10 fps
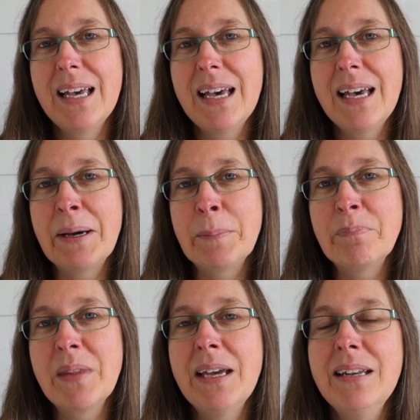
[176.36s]

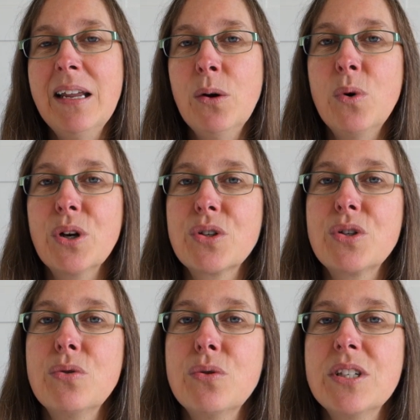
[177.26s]
Needlework
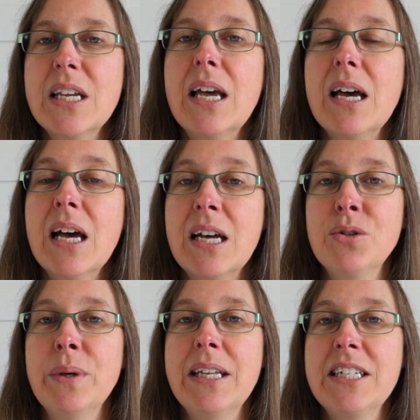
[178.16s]
stores are
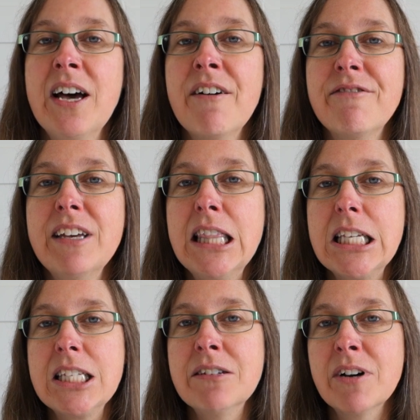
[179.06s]
doing it tough in
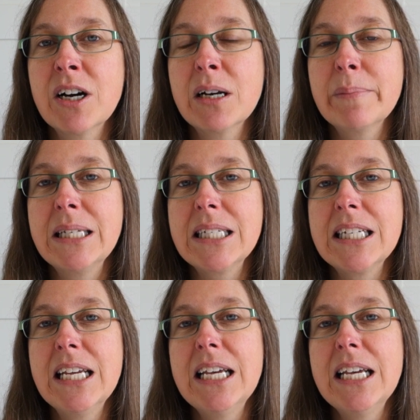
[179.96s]
this environment.